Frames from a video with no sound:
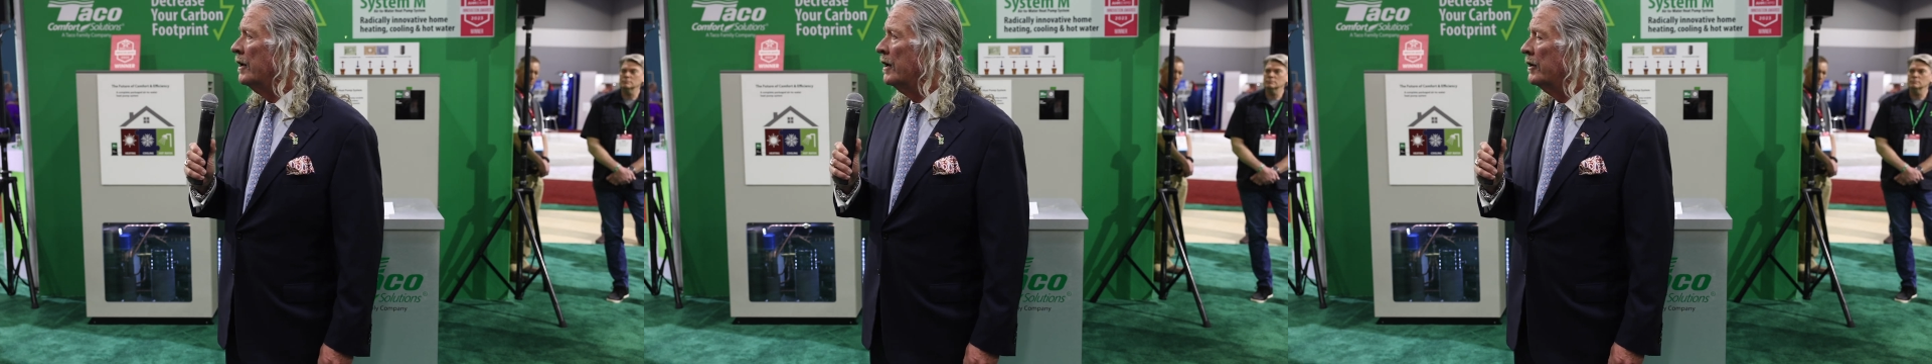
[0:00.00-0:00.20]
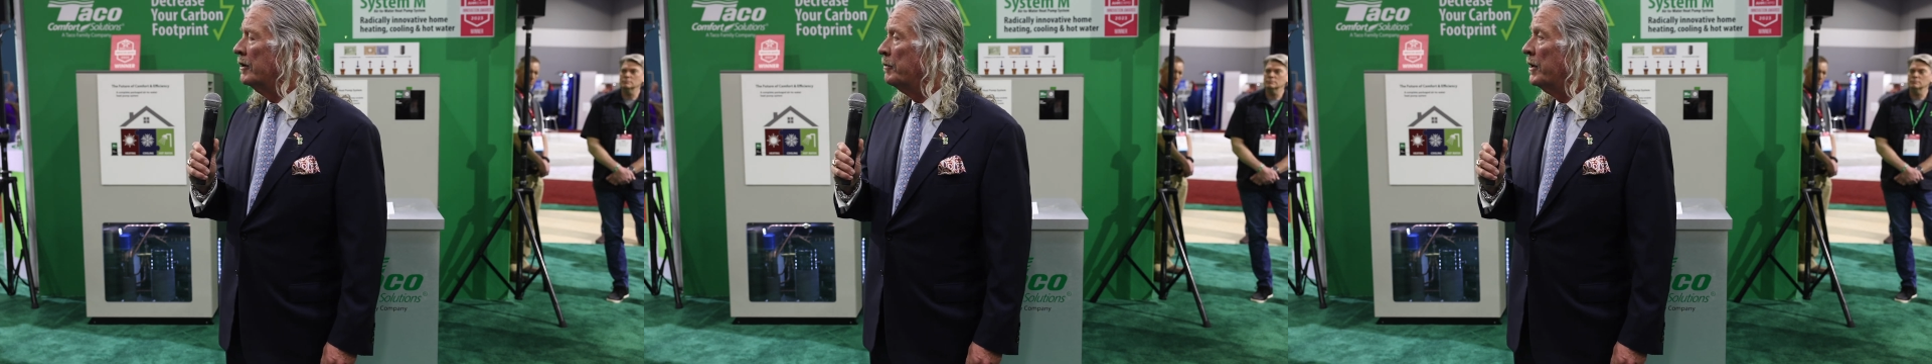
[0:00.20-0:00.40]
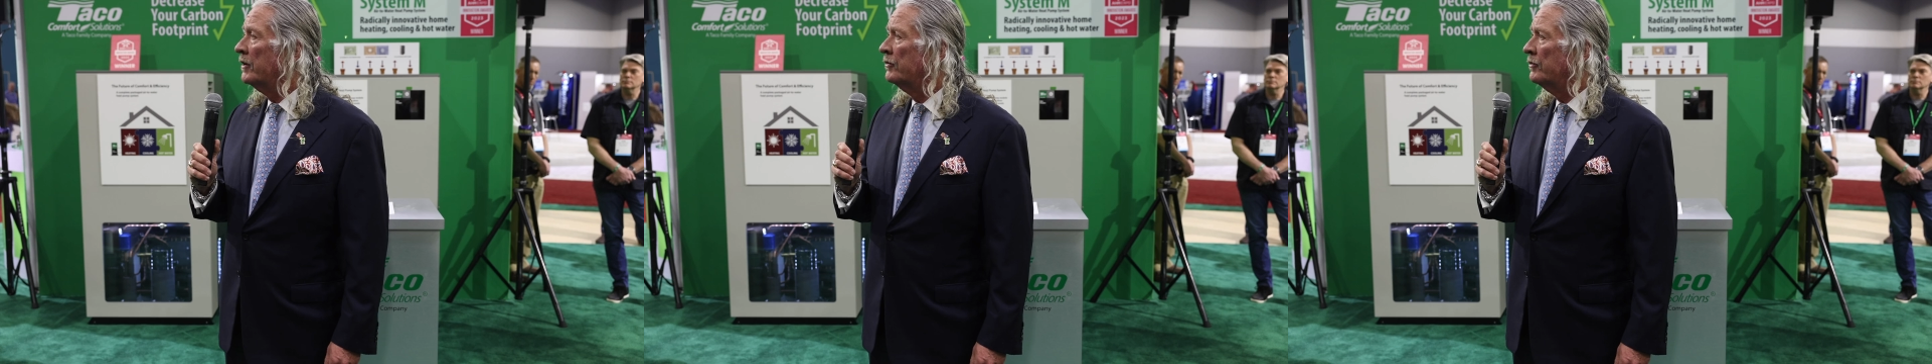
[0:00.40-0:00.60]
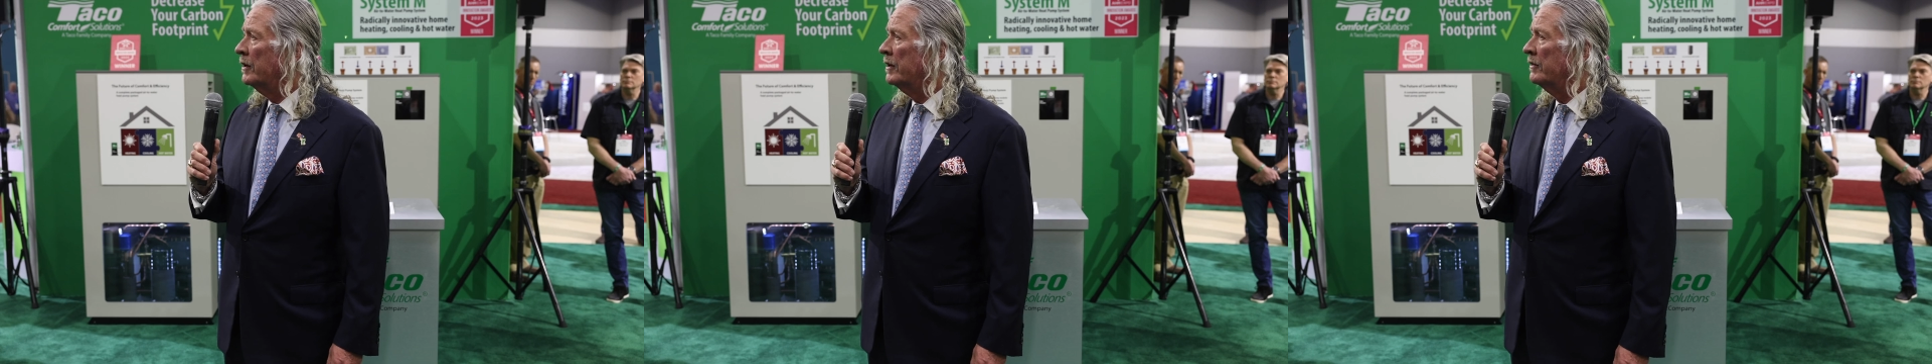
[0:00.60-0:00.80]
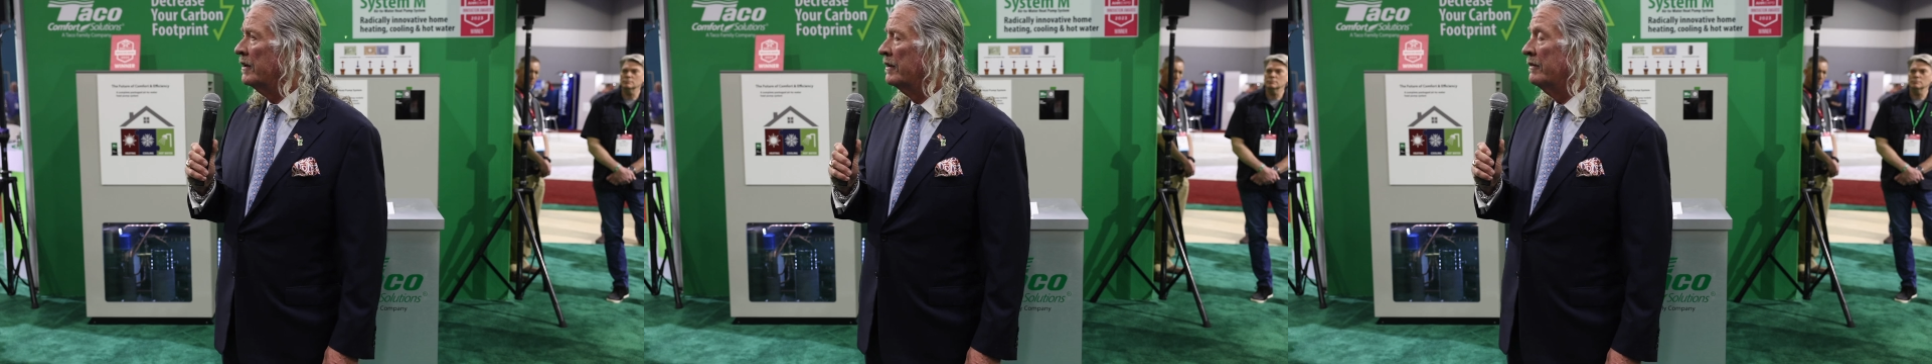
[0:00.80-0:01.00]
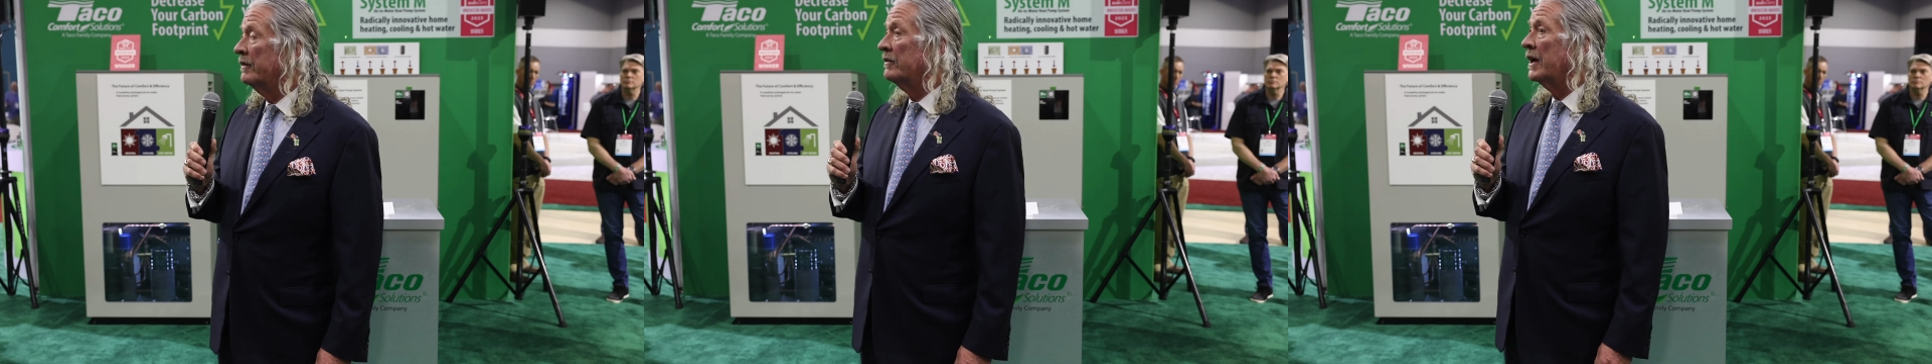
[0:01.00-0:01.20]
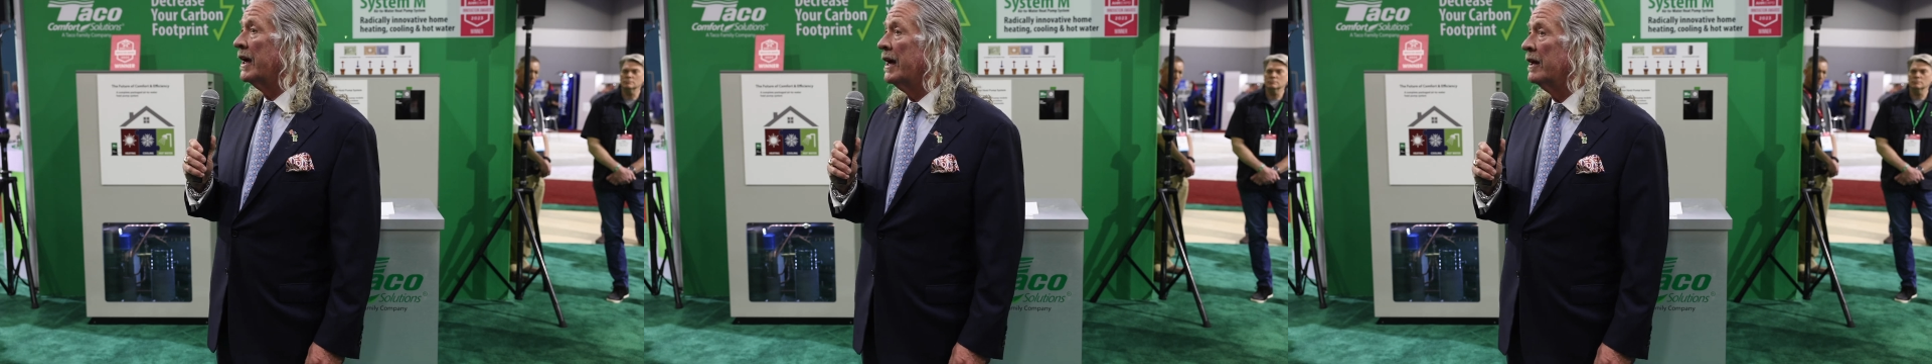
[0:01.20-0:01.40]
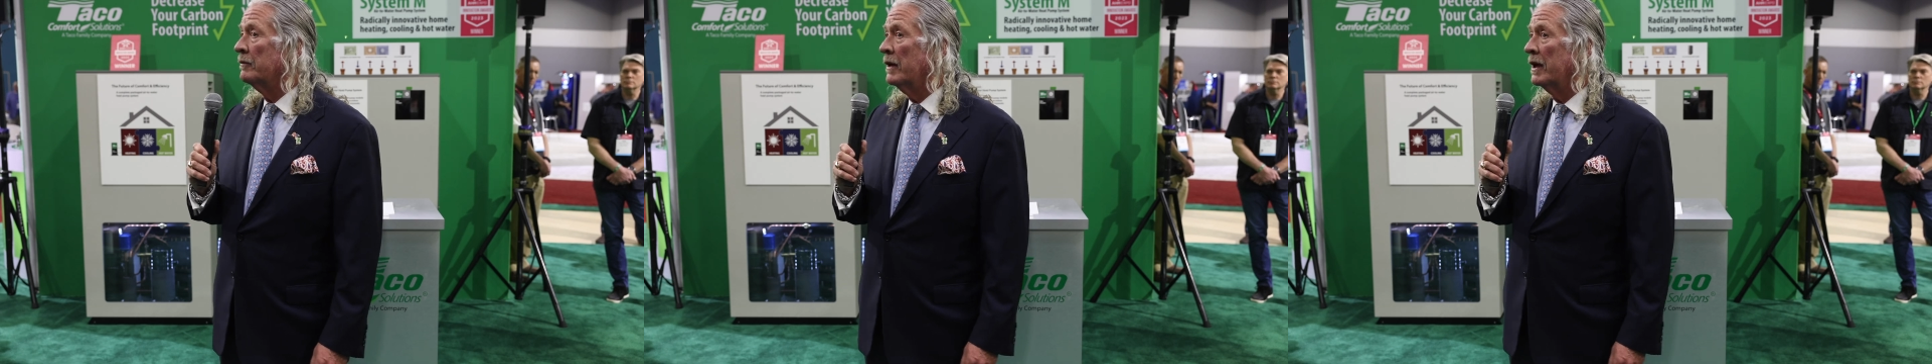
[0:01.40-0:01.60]
the best friends I've ever
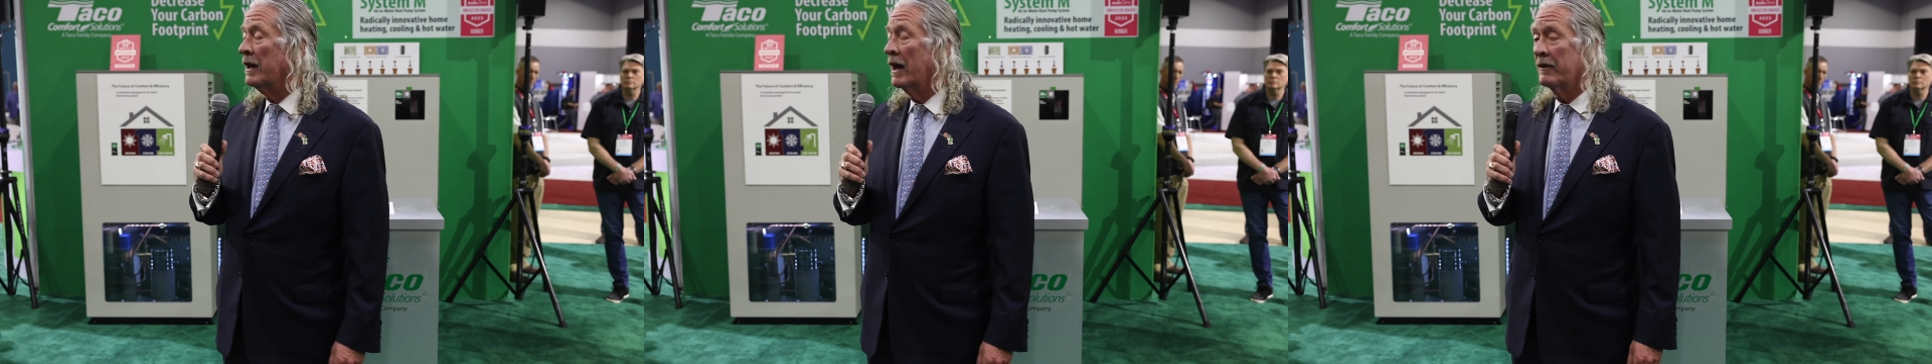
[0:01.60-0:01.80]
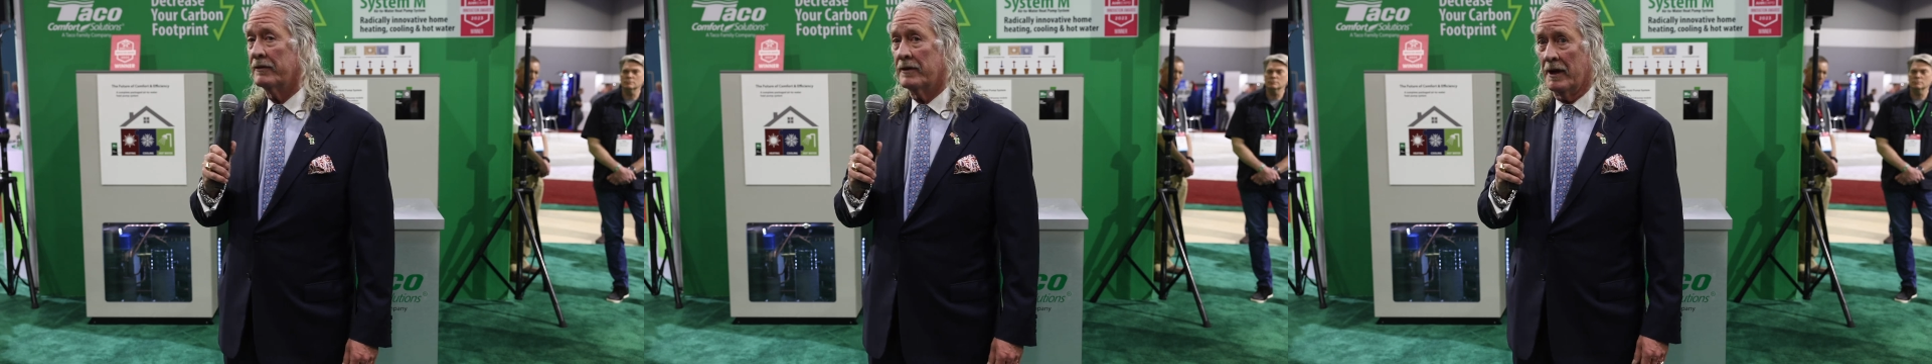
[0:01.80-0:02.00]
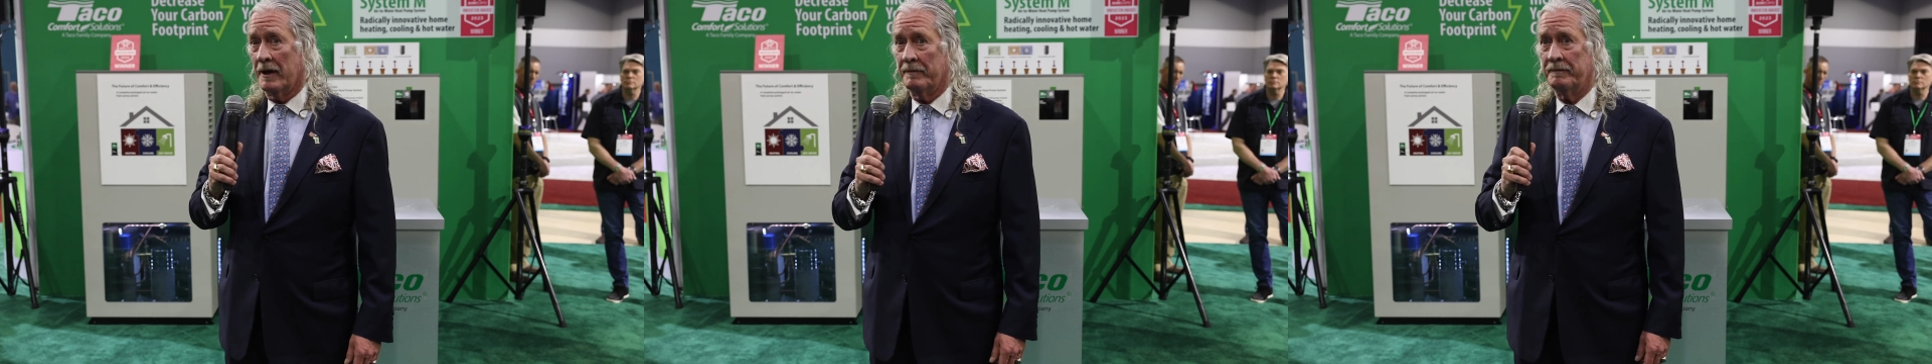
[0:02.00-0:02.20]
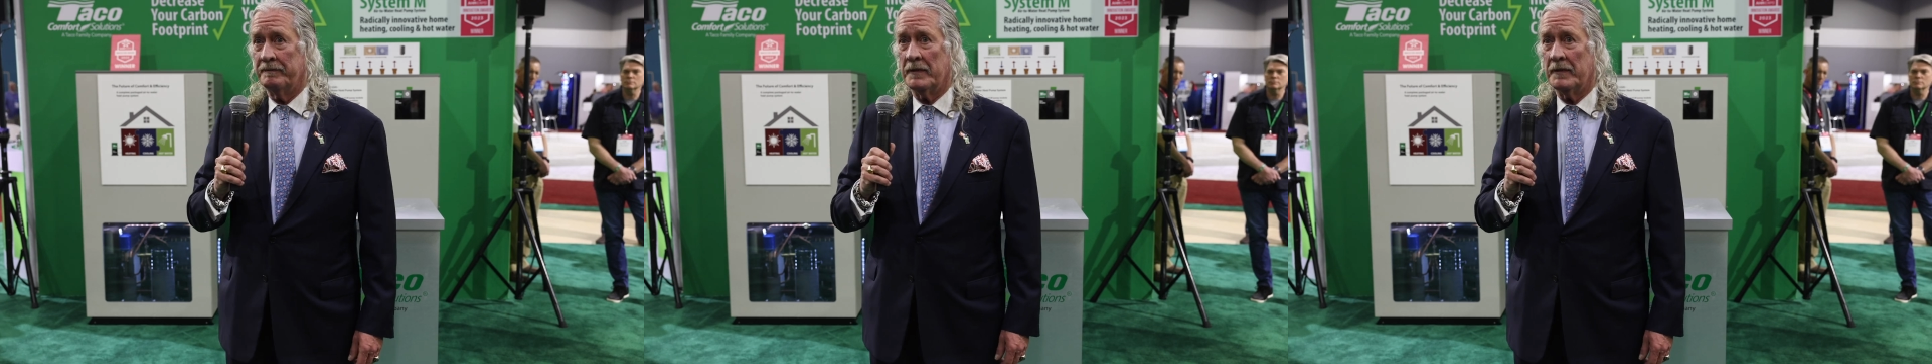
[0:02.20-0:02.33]
had in my lifetime,